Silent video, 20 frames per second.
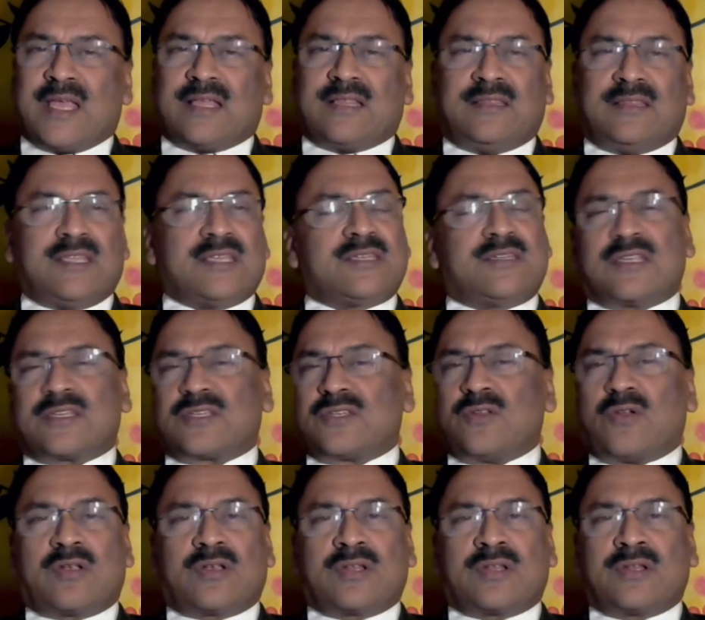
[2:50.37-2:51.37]
This does
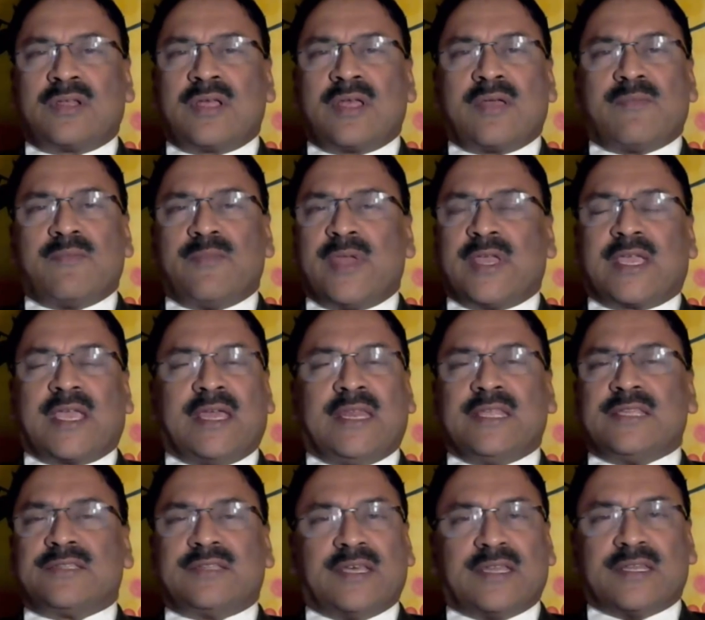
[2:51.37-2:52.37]
not make any
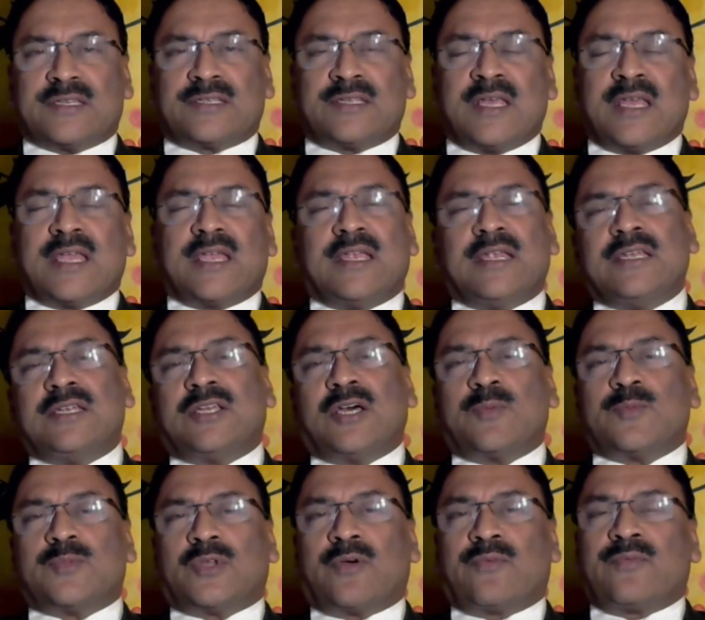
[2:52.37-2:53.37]
sense in
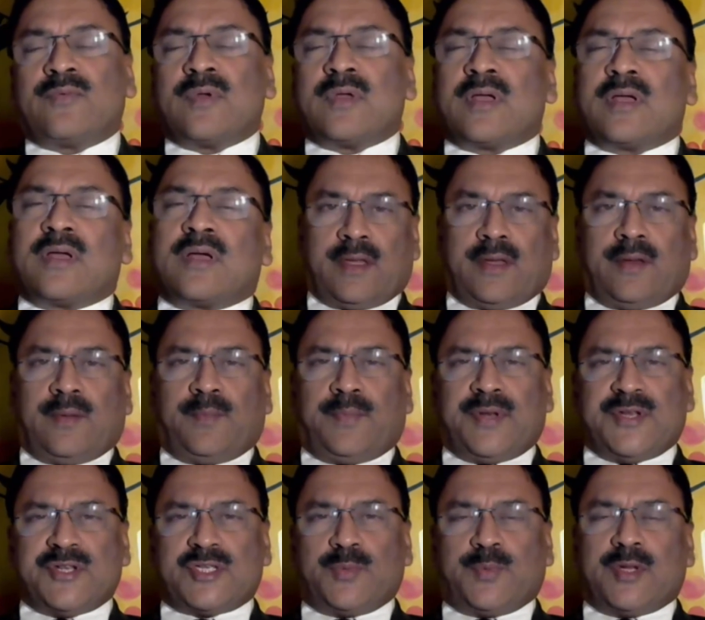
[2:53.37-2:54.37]
terms of
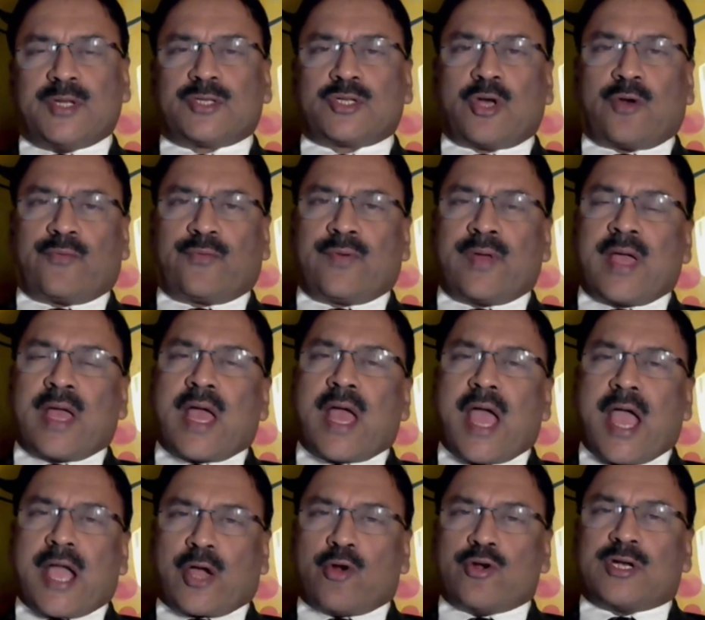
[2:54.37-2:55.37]
principles of
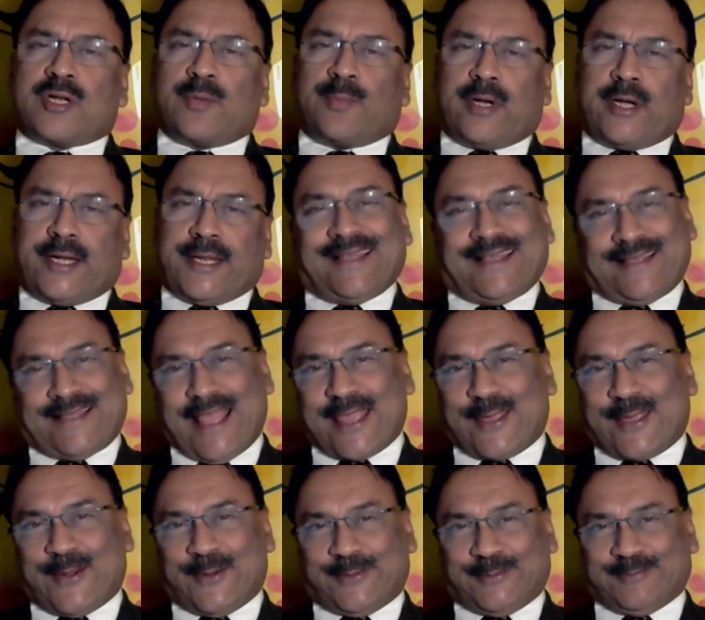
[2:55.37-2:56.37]
accountability.
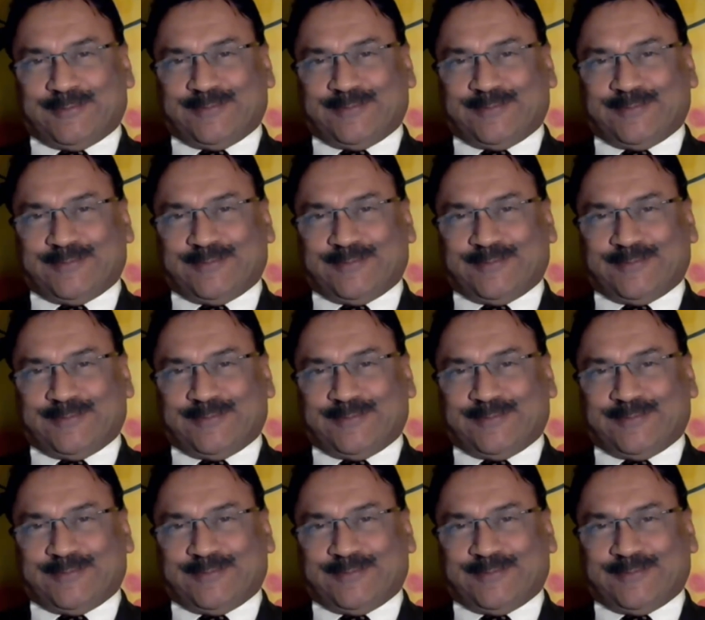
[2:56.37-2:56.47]
Thank you.